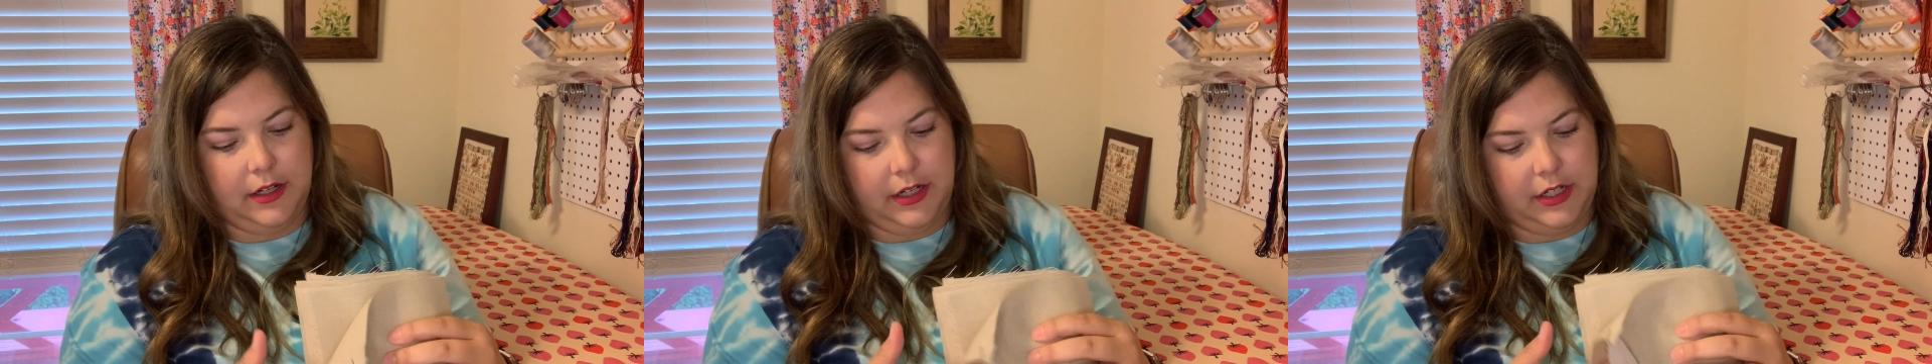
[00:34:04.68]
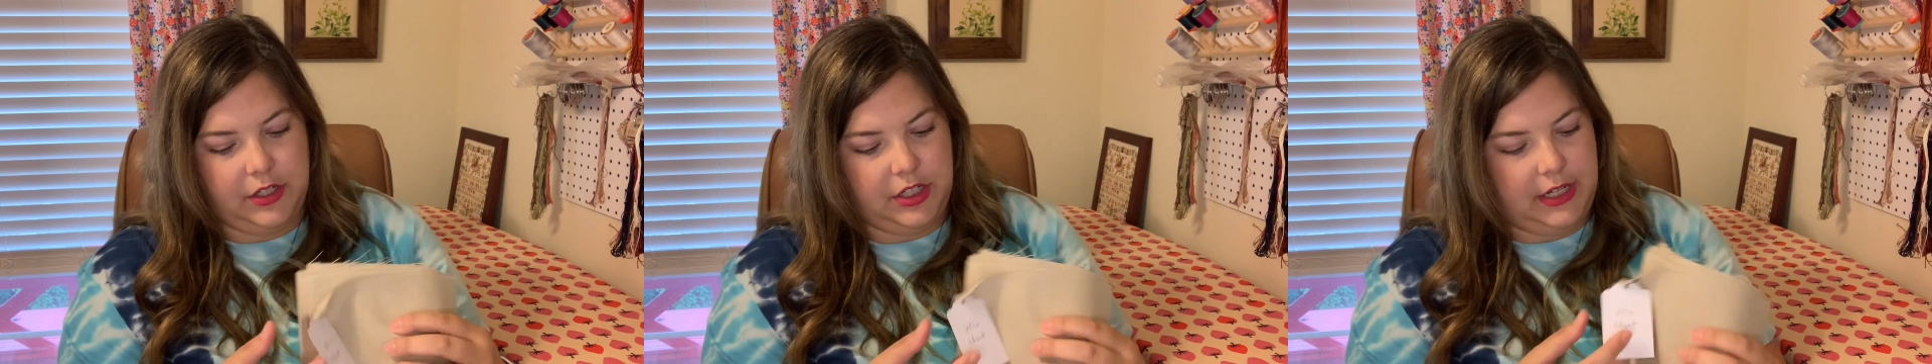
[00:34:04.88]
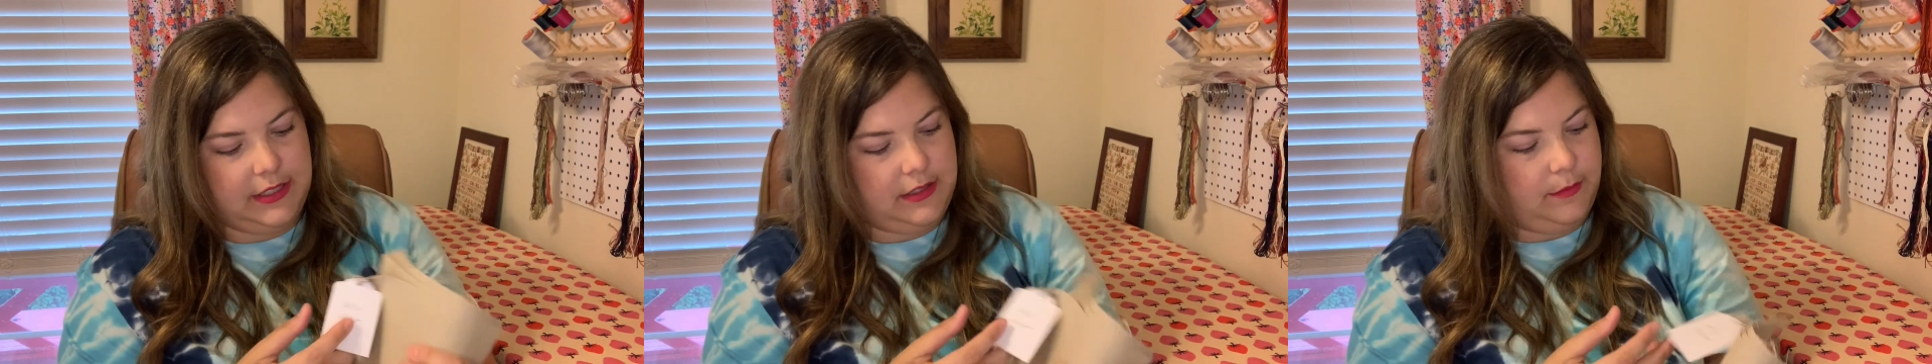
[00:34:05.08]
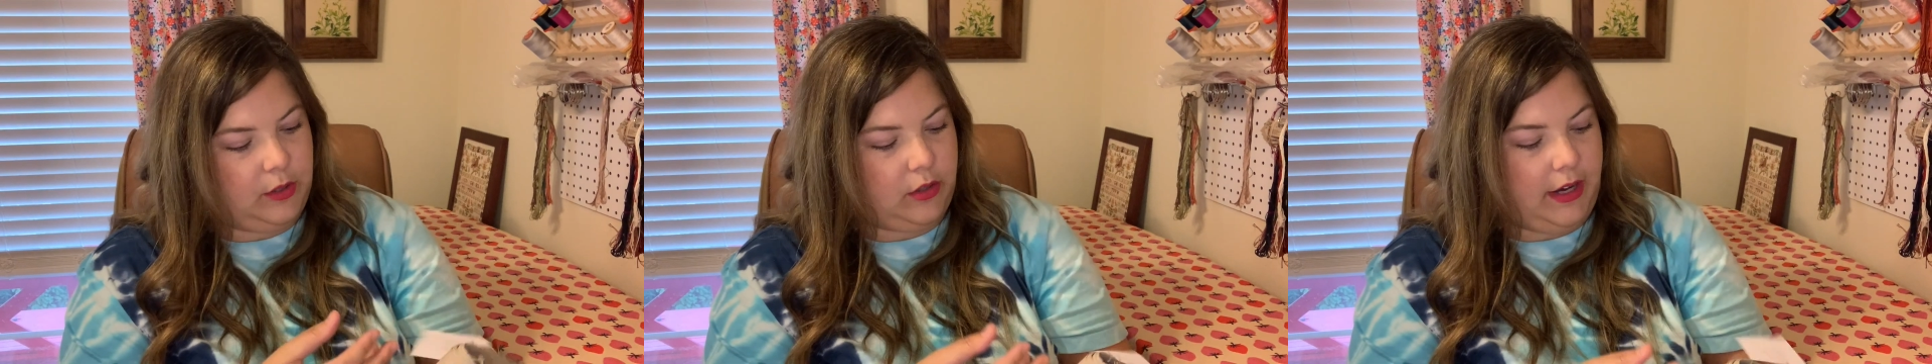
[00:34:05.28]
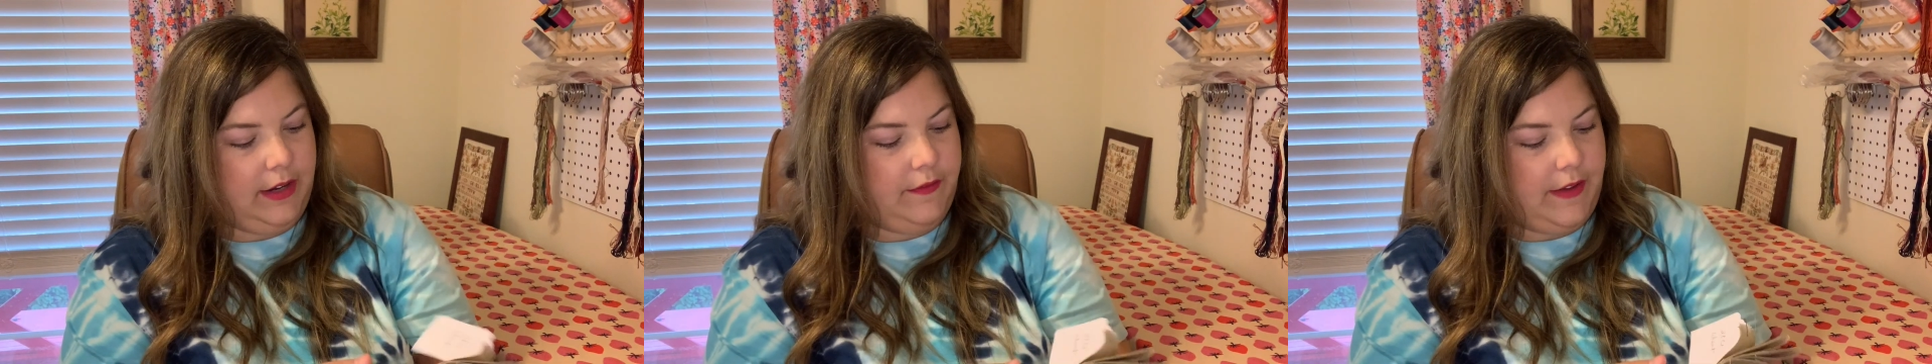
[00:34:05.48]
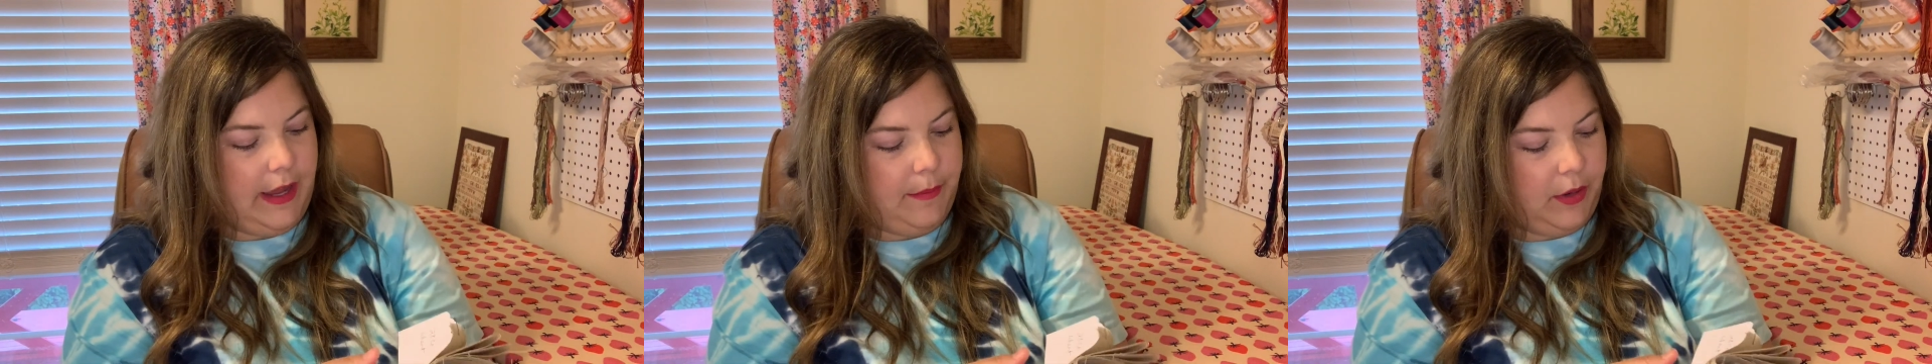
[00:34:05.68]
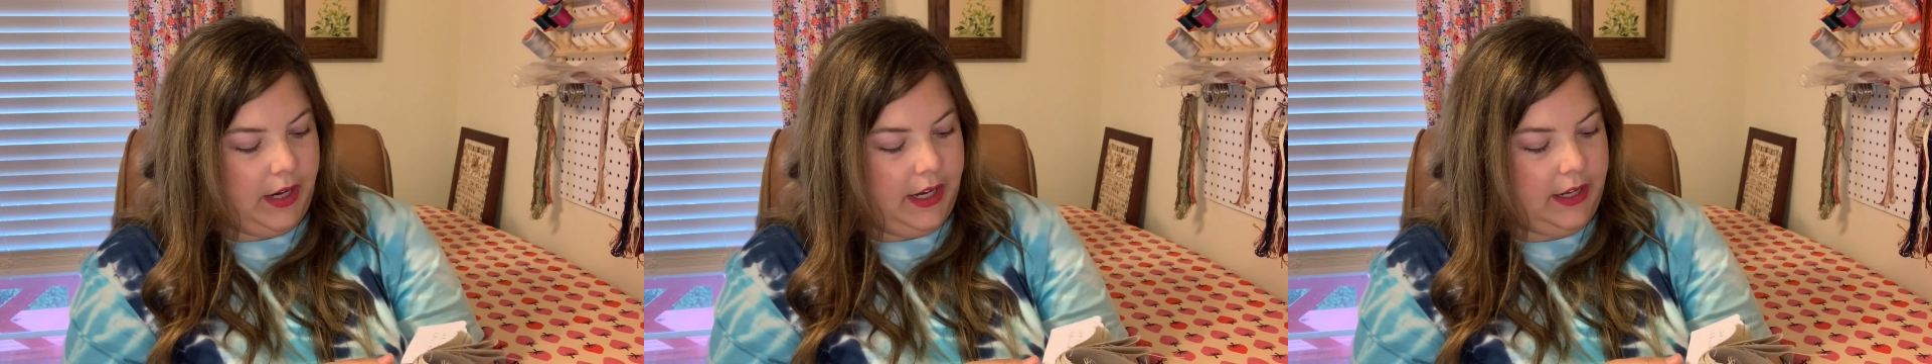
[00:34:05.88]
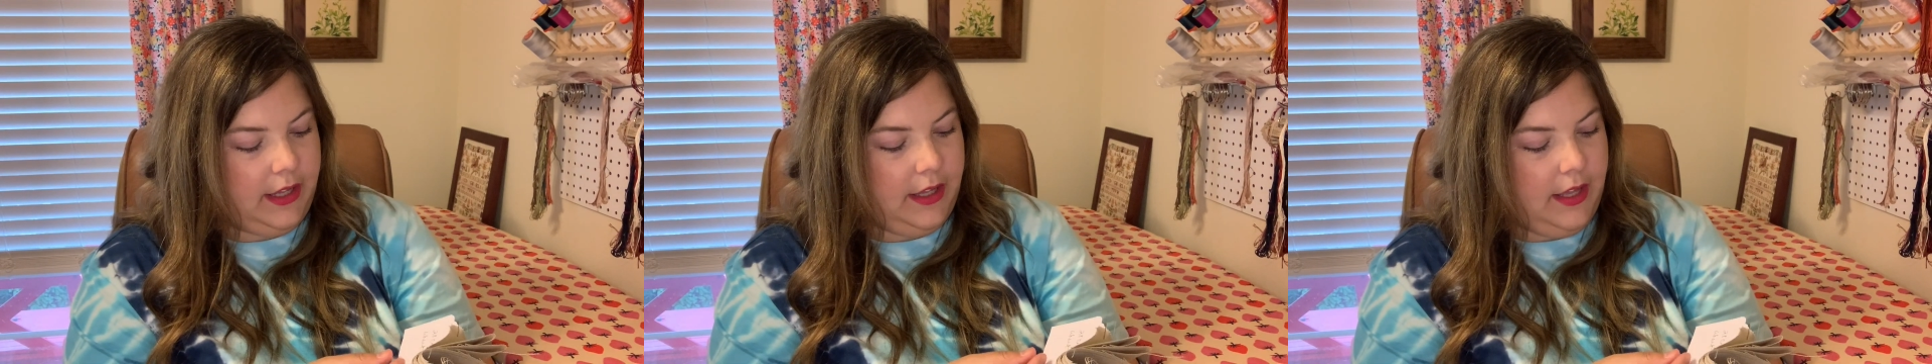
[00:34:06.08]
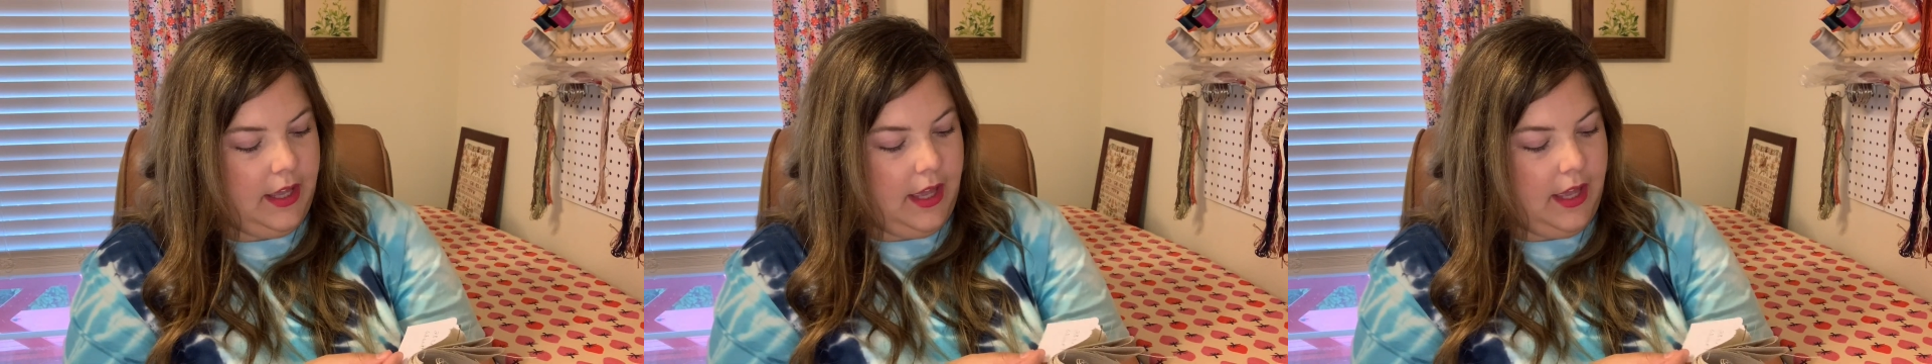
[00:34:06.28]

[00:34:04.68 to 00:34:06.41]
because she has some great fabric.